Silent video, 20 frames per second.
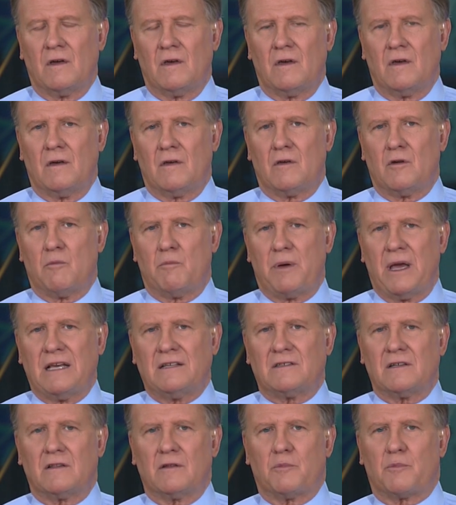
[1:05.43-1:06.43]
mm-hmm. you're
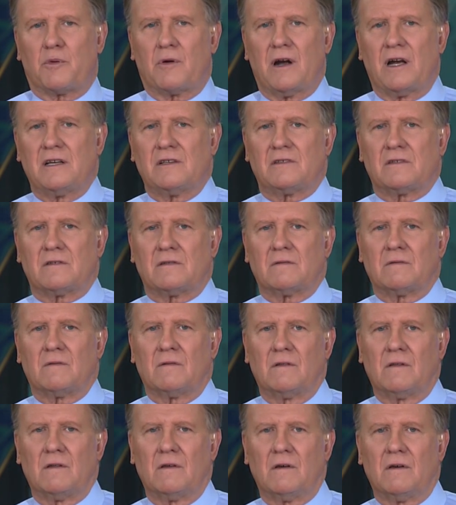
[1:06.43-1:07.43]
basing the price
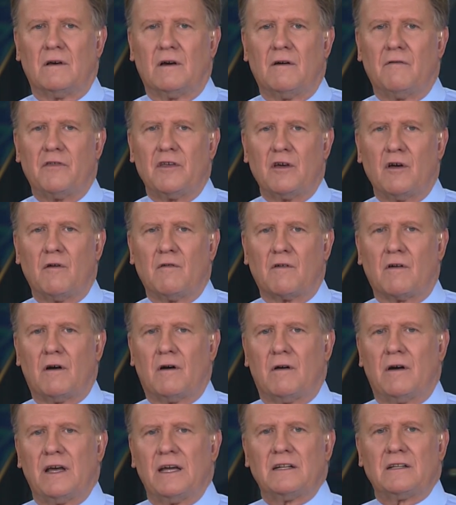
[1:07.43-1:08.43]
of the
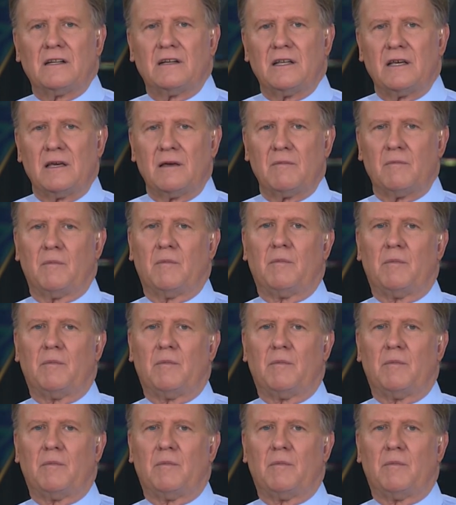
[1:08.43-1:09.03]
overall entity